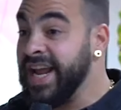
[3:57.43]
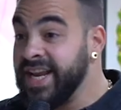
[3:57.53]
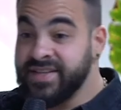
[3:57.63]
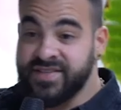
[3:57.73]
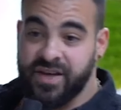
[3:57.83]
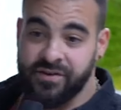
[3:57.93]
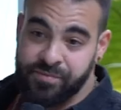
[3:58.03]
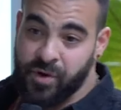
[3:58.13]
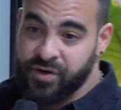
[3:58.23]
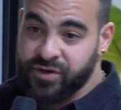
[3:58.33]
any set of
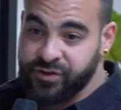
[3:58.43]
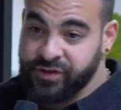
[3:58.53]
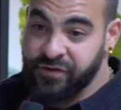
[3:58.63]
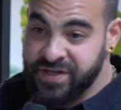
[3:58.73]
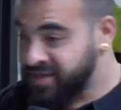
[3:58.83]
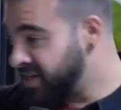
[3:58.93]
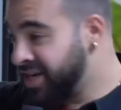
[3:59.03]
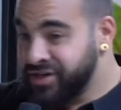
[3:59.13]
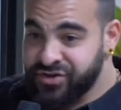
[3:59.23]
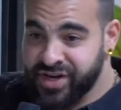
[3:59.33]
smart contract things in
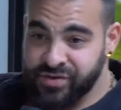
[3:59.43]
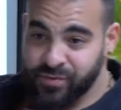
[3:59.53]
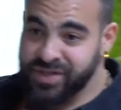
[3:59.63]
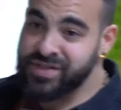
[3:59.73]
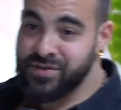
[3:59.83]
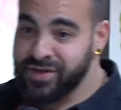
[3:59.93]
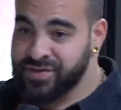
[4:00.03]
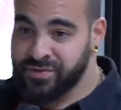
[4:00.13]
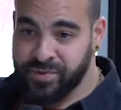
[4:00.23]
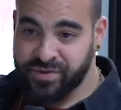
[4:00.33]
any chain you want as long
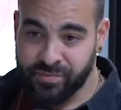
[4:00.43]
as you